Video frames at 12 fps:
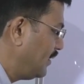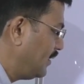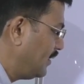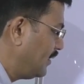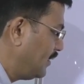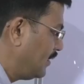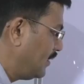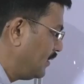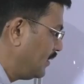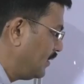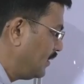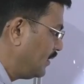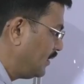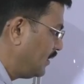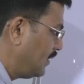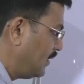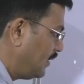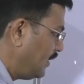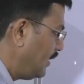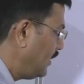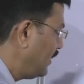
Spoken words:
[no speech]